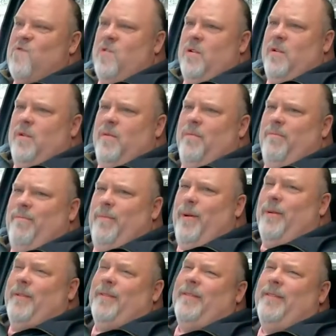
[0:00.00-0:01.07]

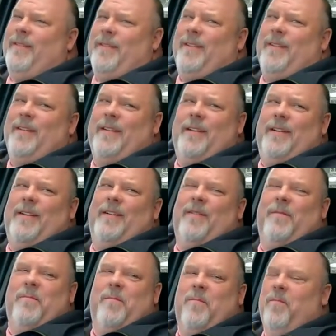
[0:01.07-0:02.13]

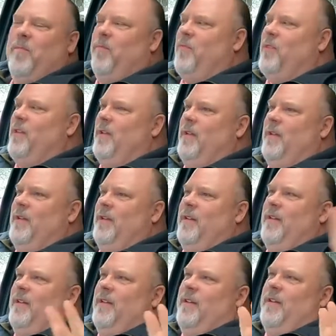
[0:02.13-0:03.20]

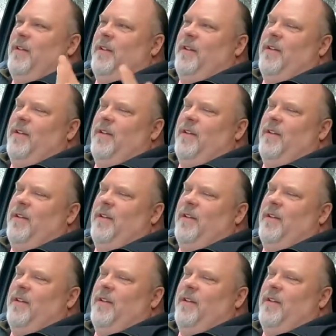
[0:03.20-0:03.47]
(not speaking)